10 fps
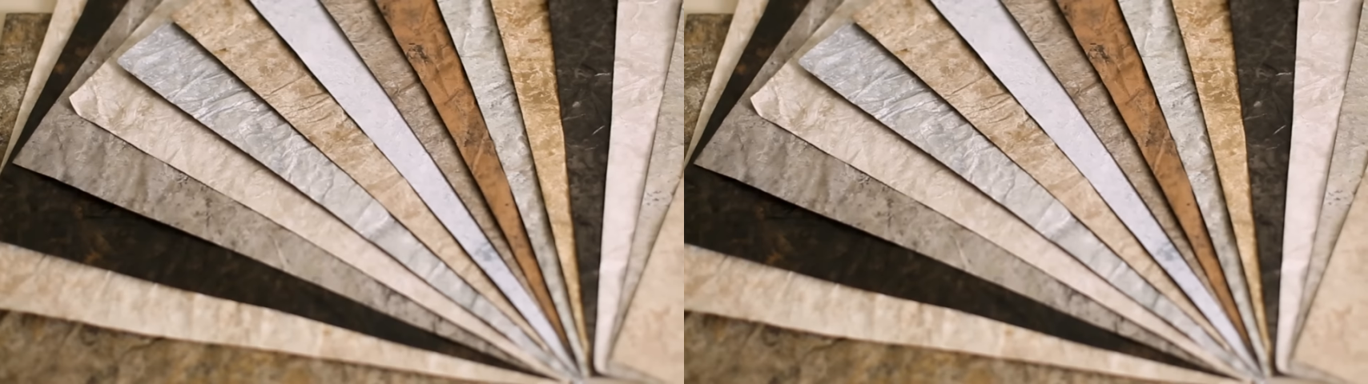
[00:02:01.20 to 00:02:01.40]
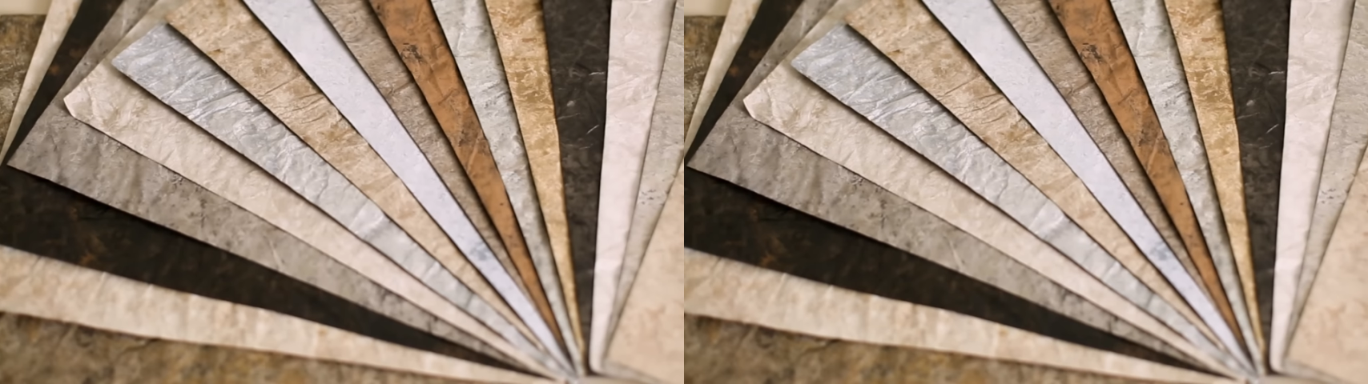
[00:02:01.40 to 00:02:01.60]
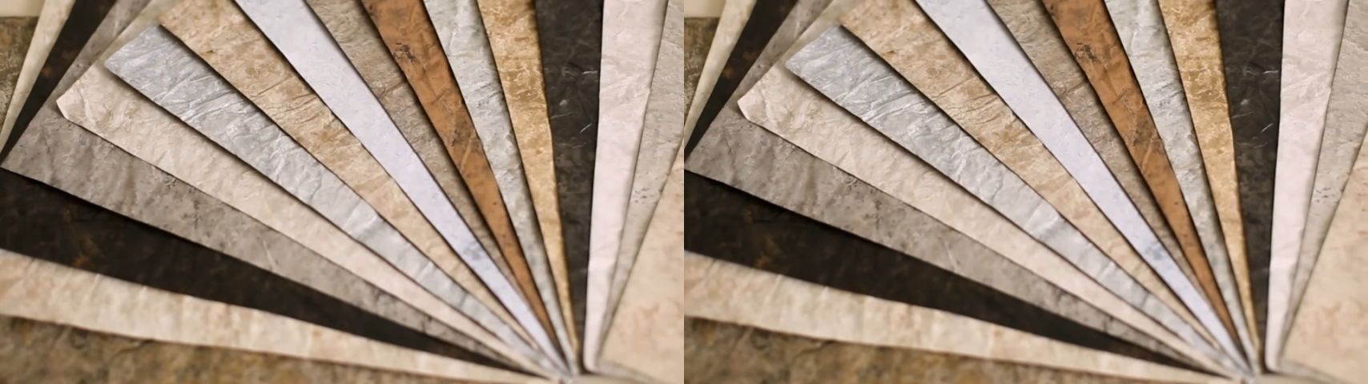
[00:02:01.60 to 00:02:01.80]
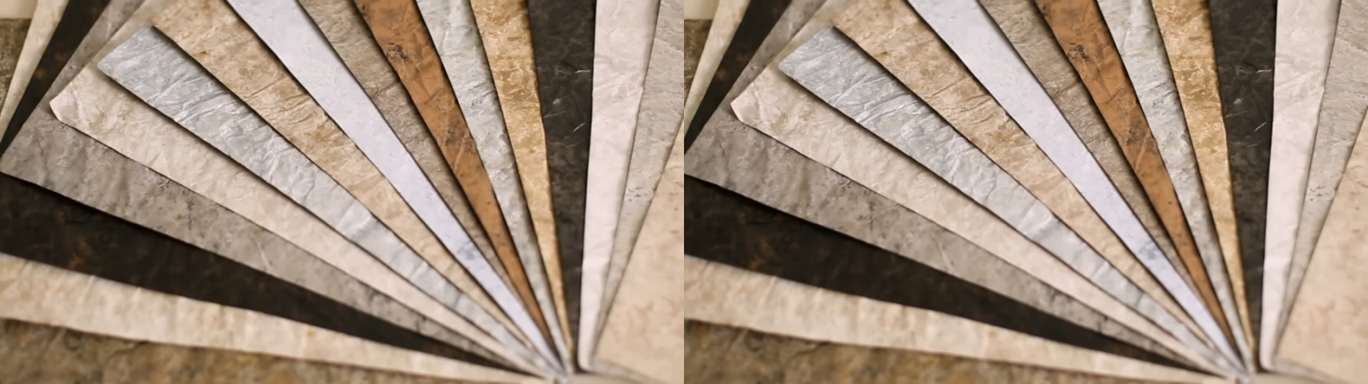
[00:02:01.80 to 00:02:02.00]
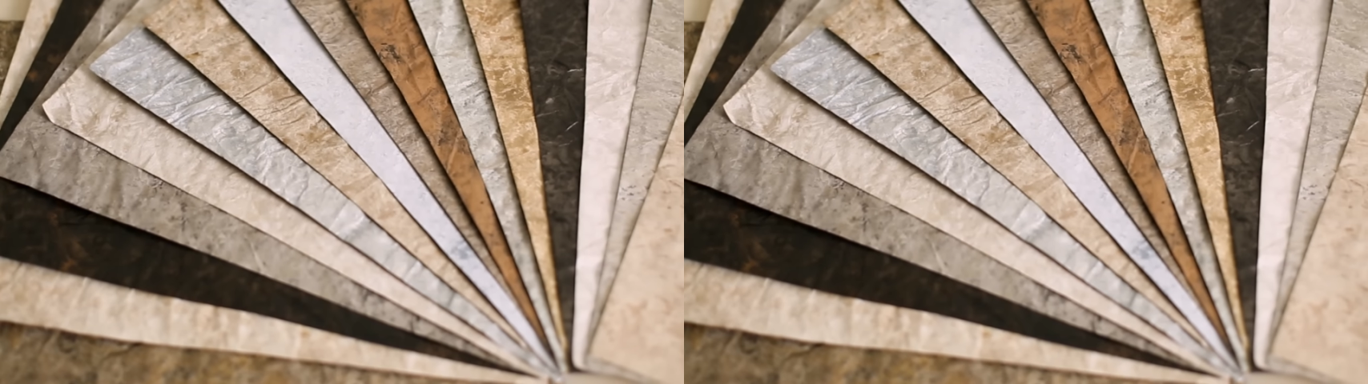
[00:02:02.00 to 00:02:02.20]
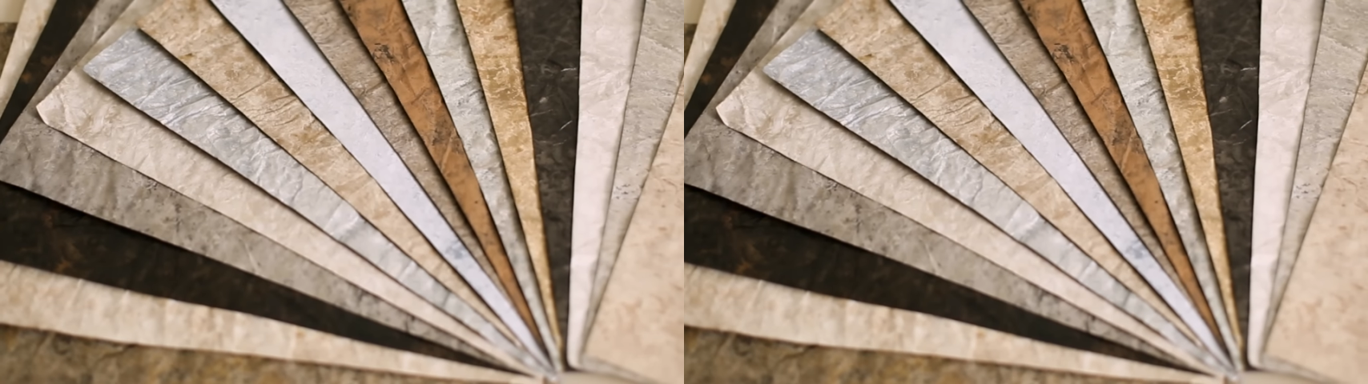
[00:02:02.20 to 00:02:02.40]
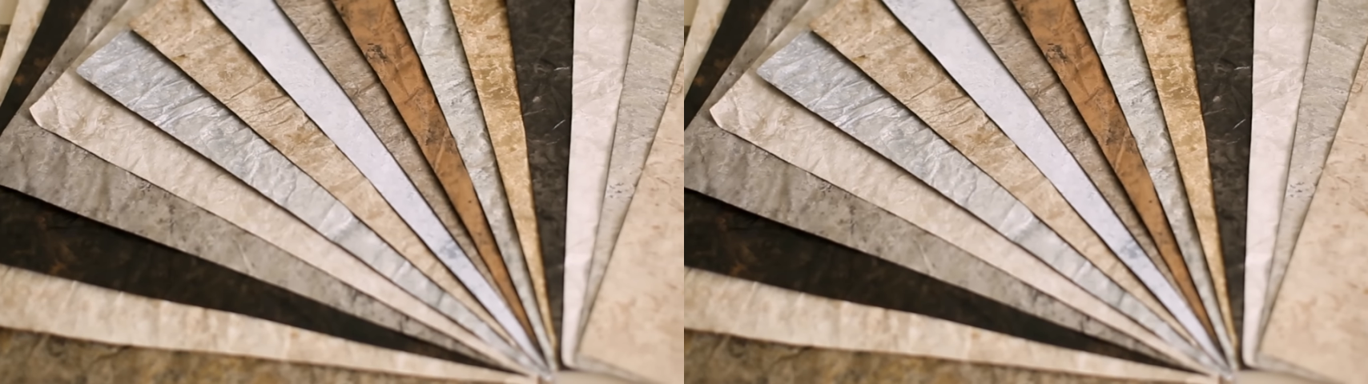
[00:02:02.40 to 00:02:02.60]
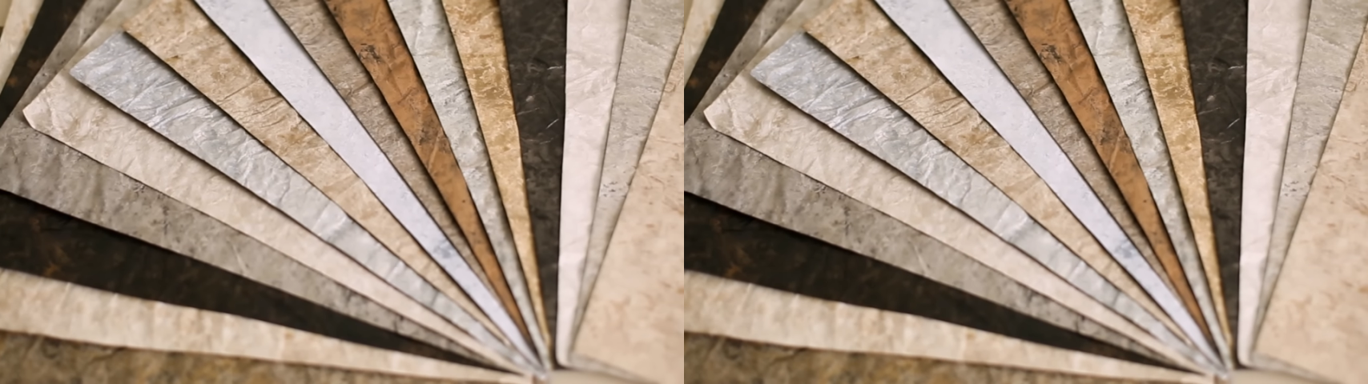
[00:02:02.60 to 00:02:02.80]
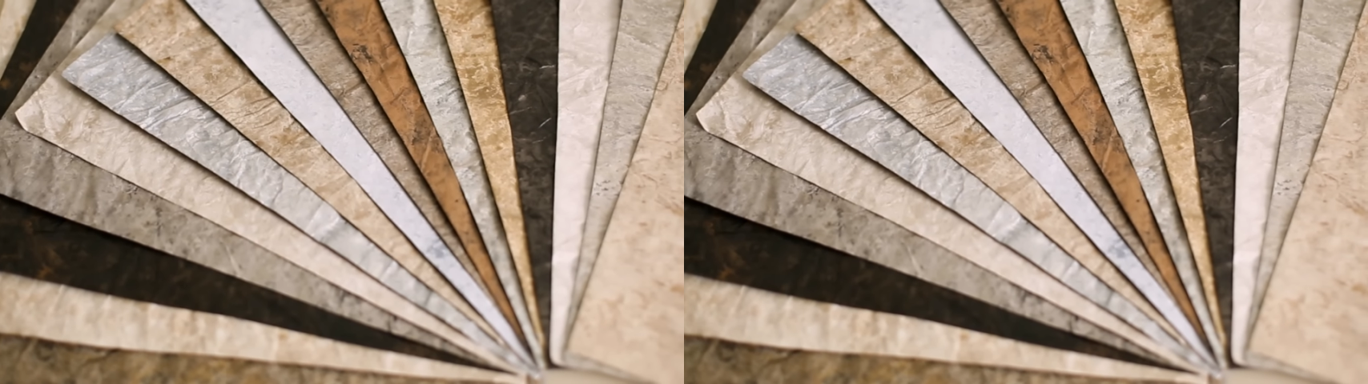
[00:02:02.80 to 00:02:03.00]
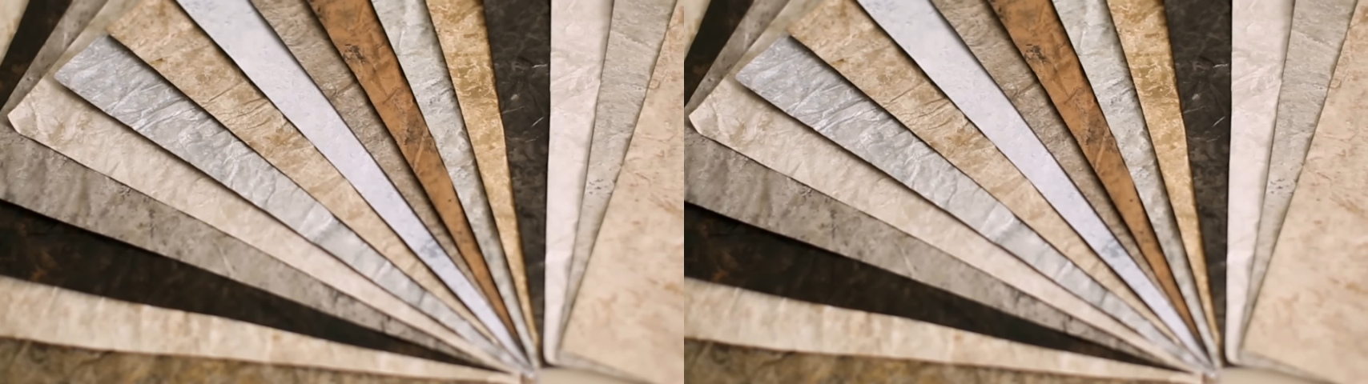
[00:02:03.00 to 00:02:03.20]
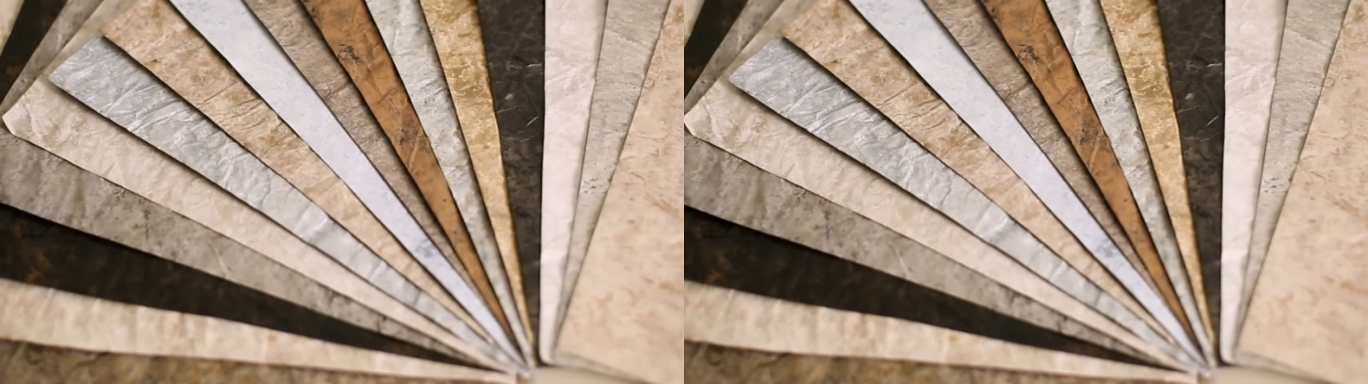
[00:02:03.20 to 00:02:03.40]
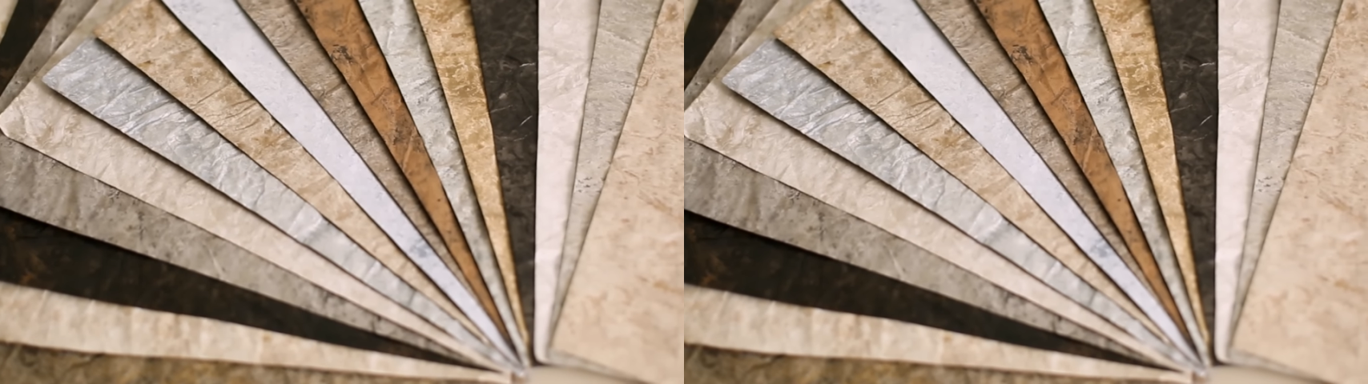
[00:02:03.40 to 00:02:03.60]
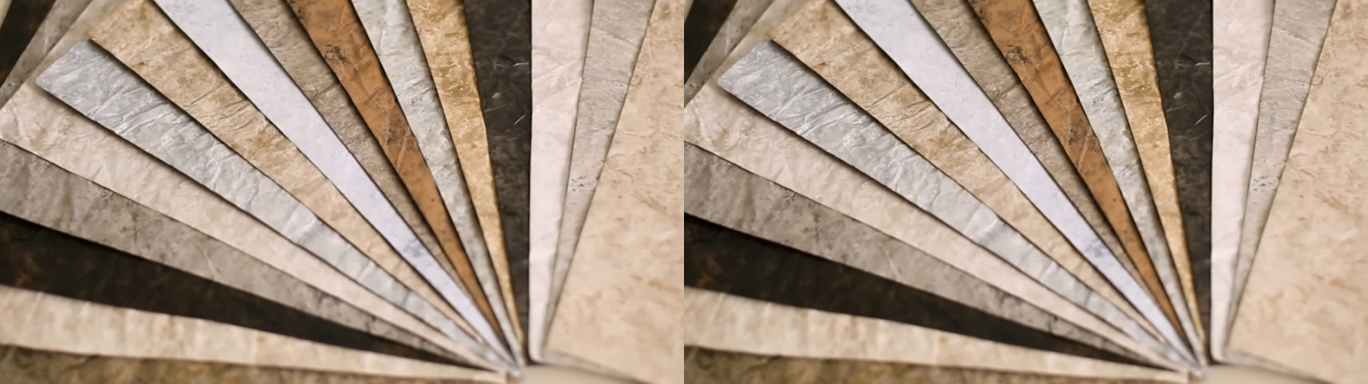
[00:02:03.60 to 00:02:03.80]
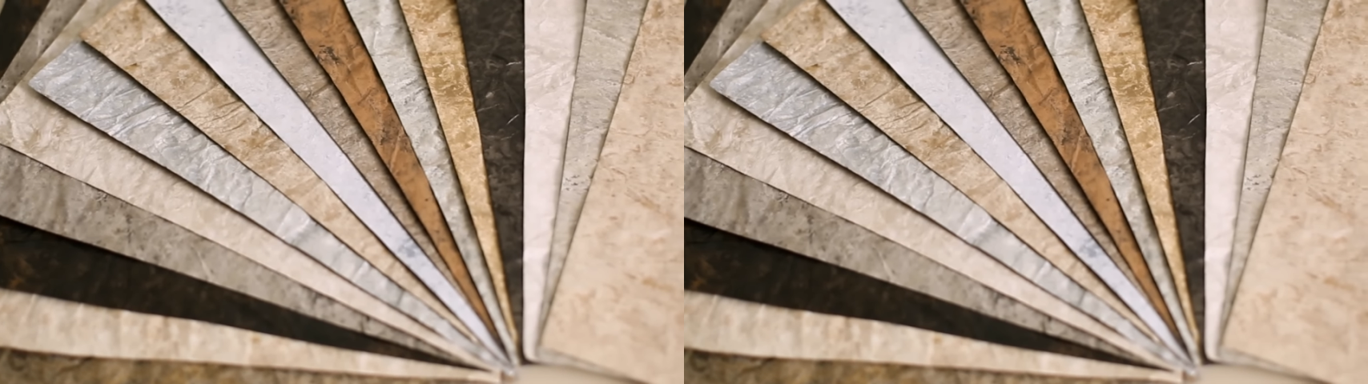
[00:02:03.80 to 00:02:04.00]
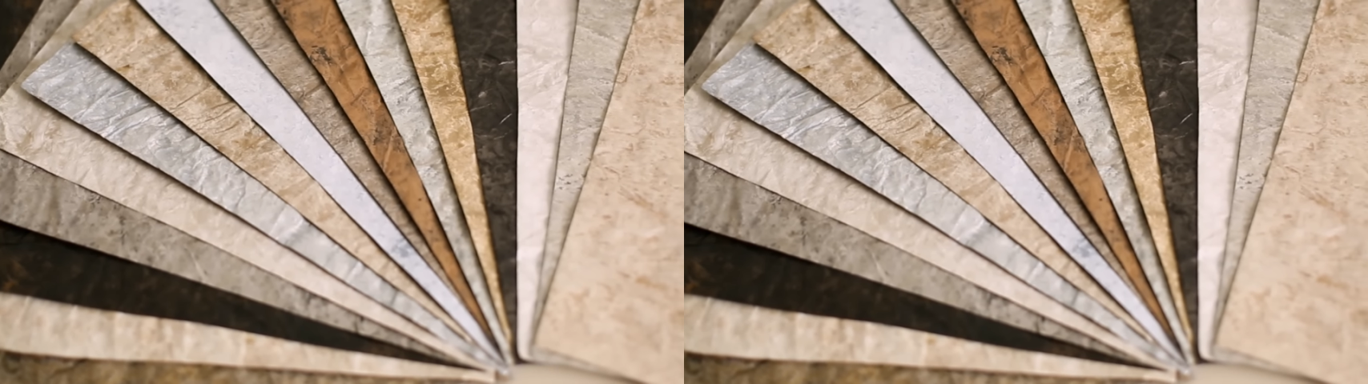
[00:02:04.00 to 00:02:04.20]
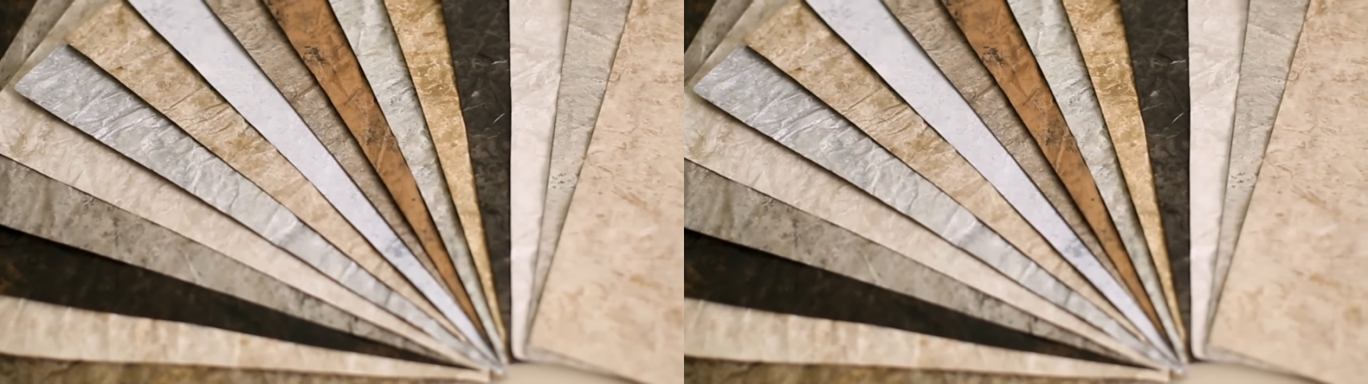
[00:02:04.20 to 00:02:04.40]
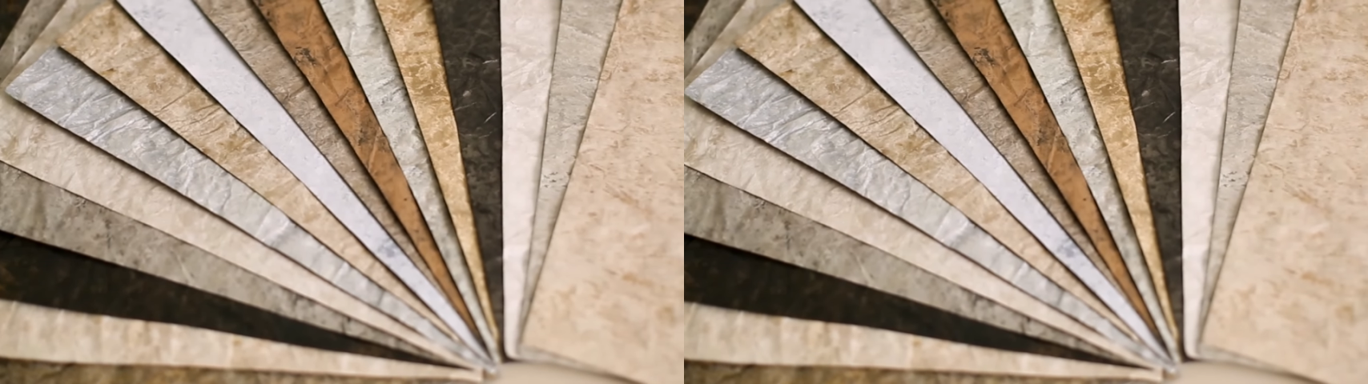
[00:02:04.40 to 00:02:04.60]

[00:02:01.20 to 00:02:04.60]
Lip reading: [unreadable: no face in view]